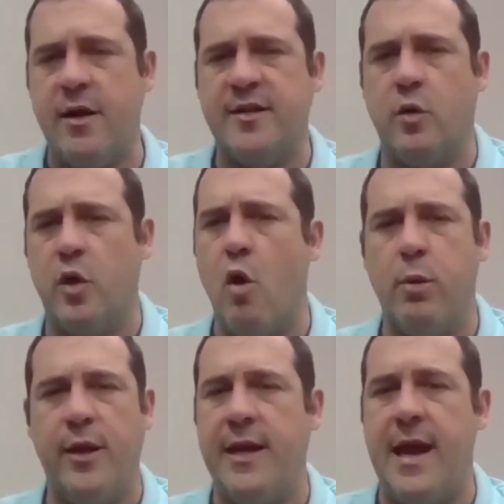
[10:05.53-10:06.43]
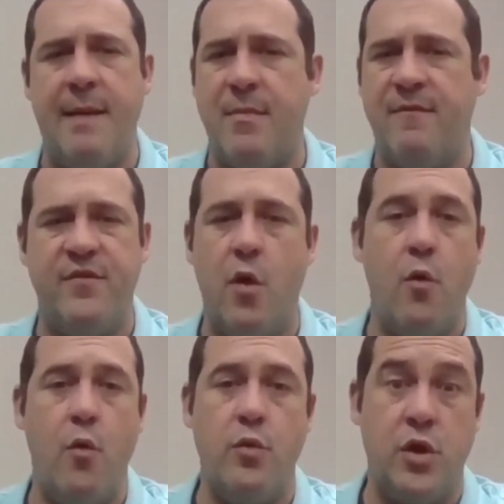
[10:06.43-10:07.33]
So globally, I'm of
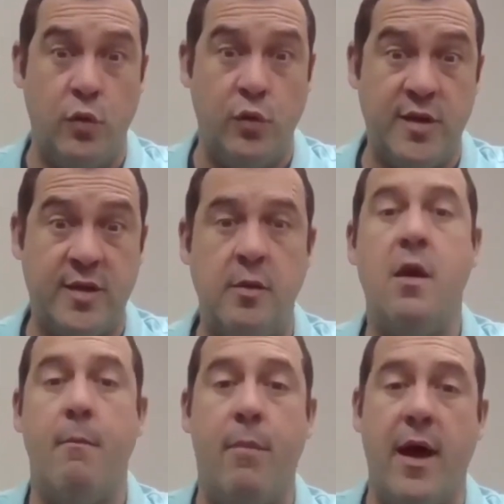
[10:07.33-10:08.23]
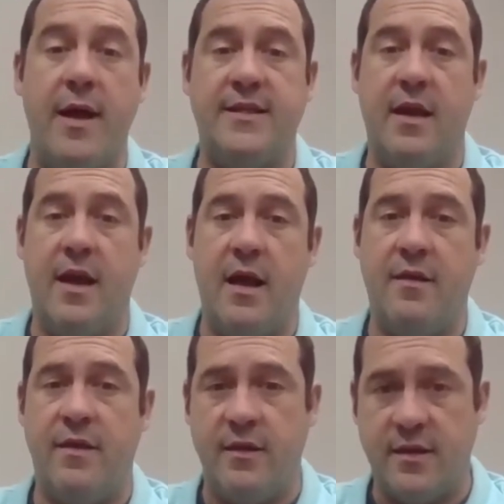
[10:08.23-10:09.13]
no use, but
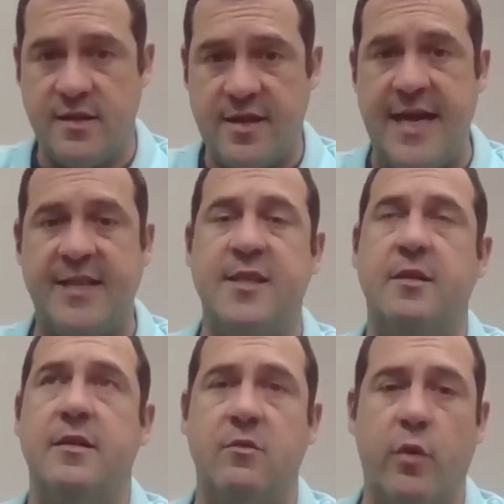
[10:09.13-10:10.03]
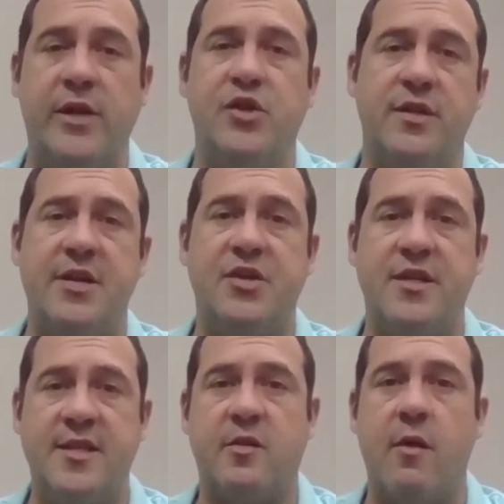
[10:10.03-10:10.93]
the states and regions I just
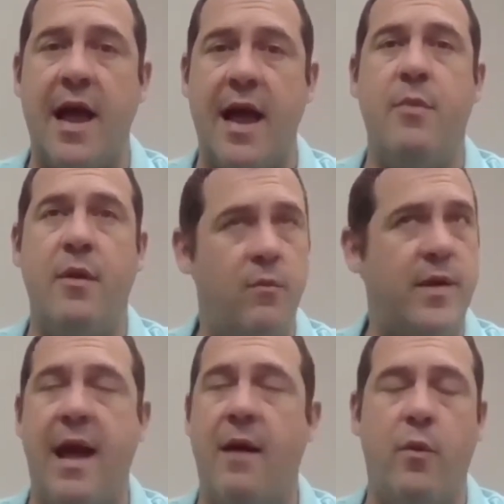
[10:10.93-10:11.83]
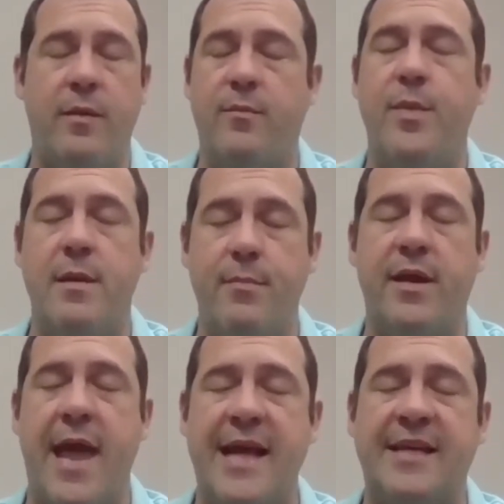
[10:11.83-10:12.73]
described, yeah, we'd be a big
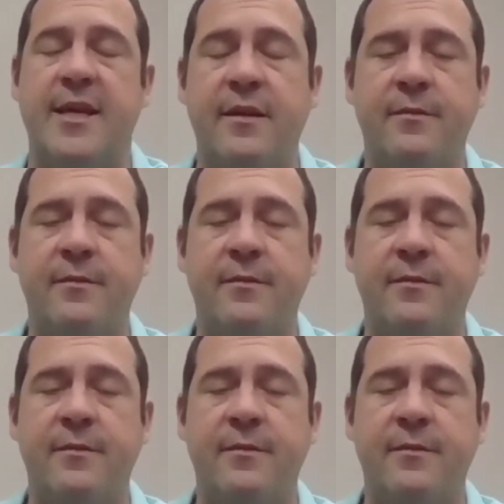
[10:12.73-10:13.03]
asset.